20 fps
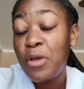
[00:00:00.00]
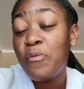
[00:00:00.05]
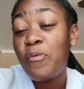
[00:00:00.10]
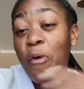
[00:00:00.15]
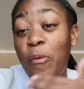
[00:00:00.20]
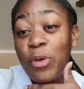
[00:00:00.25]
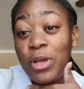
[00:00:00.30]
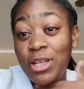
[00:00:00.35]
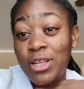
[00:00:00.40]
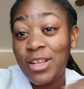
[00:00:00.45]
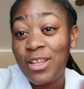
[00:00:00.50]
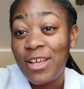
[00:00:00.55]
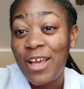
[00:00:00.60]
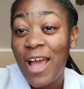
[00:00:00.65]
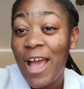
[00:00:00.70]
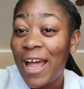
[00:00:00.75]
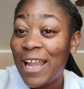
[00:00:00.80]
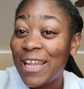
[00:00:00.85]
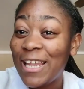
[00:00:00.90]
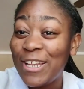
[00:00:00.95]
But we eat like an
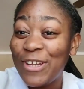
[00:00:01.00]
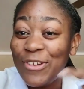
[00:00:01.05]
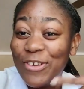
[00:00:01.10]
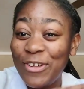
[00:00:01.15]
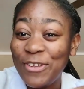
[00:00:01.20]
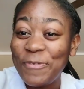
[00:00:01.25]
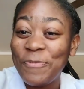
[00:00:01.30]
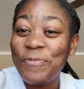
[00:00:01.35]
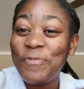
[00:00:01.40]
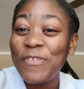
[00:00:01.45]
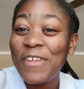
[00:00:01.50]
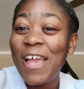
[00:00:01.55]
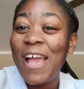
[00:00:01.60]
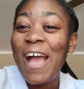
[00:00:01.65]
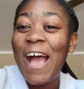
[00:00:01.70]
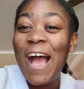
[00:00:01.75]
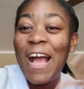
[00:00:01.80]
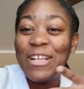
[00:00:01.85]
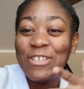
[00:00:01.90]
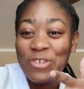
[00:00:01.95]
island here
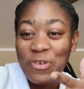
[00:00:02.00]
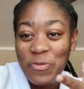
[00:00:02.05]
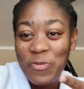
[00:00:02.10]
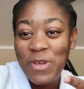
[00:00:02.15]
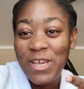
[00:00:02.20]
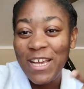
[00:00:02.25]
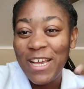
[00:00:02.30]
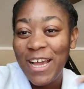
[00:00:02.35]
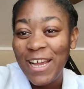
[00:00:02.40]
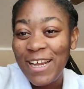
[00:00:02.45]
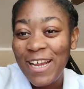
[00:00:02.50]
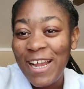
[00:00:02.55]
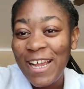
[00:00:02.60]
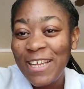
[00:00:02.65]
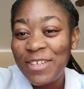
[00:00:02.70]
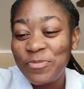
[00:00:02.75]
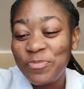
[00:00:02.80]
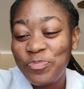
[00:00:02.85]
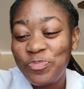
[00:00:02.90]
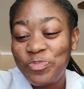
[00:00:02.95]
at Jamaica,
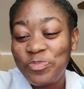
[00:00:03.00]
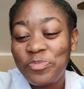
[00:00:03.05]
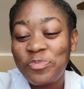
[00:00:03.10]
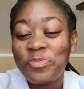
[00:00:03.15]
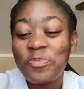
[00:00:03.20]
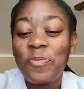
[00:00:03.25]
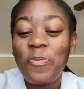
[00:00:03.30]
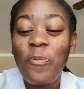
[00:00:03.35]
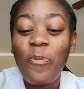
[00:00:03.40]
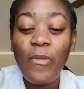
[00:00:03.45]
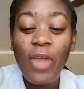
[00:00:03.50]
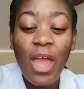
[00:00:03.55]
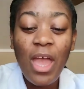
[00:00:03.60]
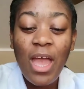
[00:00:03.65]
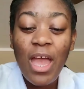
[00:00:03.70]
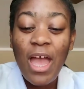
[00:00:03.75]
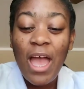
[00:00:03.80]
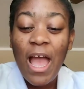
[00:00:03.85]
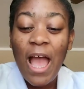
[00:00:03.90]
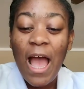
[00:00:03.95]
right?
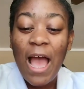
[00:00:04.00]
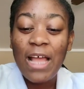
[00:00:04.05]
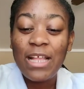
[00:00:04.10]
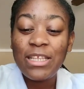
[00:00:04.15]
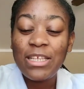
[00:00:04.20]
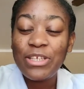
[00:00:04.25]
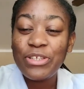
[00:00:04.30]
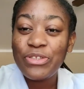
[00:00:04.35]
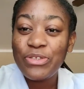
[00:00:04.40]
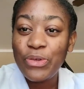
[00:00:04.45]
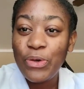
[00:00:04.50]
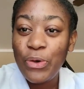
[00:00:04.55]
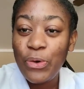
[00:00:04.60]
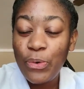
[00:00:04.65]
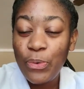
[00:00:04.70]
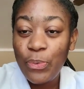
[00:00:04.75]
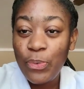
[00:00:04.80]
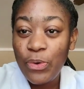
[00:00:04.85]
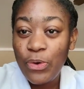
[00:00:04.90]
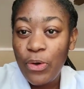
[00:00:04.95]
And
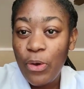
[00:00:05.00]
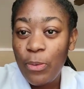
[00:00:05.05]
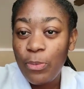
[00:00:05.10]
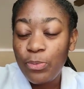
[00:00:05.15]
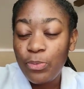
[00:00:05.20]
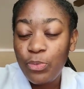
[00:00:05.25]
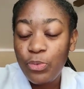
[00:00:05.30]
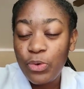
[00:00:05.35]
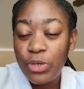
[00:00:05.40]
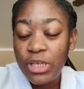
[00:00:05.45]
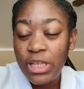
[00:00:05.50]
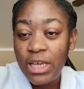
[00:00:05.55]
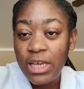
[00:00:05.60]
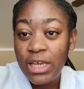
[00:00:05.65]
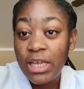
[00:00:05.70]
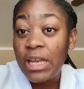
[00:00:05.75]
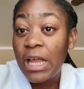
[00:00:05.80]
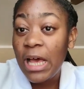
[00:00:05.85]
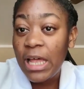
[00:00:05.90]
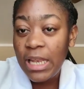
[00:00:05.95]
so we come with it
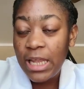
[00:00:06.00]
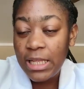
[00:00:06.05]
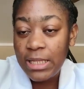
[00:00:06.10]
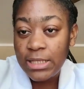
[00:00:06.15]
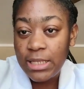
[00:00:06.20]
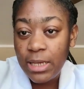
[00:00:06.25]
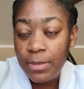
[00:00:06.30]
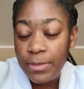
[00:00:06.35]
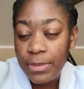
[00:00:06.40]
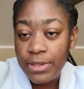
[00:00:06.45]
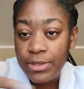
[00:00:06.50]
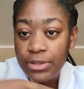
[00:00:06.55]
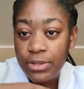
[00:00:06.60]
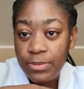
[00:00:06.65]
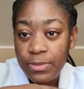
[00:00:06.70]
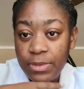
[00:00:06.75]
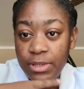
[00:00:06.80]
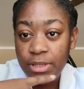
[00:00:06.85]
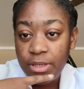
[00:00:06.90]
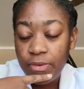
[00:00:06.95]
in Atlanta, I said to
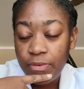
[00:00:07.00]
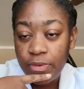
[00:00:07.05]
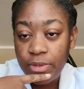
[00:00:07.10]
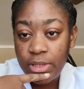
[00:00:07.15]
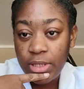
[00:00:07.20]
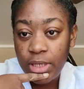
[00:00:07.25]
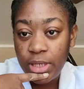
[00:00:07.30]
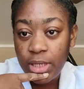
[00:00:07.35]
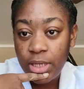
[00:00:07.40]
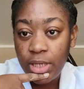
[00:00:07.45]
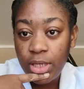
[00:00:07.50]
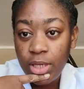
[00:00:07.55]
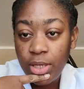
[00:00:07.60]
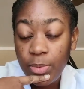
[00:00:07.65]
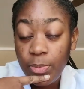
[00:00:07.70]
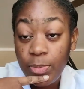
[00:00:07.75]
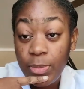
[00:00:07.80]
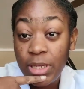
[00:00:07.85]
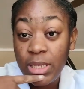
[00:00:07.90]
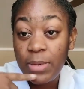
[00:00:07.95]
myself, say,
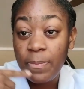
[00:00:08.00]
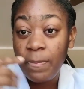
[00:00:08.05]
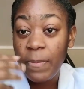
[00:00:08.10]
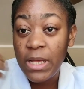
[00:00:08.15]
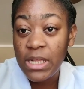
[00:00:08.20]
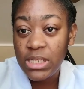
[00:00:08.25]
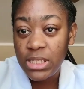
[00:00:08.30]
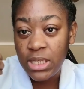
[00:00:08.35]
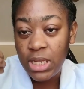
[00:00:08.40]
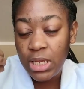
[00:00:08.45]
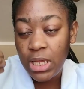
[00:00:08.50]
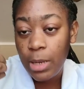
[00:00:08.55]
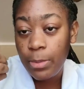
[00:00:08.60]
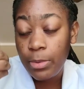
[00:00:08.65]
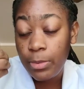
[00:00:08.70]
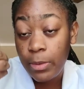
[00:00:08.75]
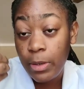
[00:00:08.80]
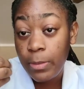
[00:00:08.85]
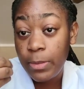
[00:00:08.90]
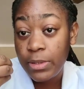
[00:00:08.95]
I did mentally
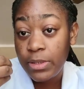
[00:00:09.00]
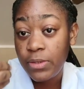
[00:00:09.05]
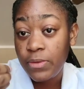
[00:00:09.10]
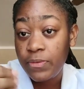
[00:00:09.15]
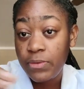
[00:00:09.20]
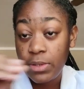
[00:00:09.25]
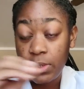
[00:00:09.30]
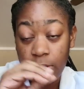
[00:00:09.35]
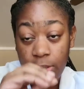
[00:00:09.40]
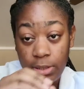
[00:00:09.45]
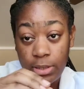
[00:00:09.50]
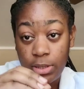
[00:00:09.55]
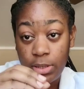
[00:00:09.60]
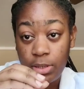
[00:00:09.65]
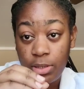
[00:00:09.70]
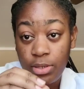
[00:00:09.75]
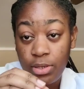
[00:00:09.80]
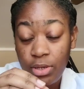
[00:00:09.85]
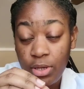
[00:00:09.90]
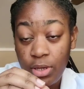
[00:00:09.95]
prepare myself, so listen.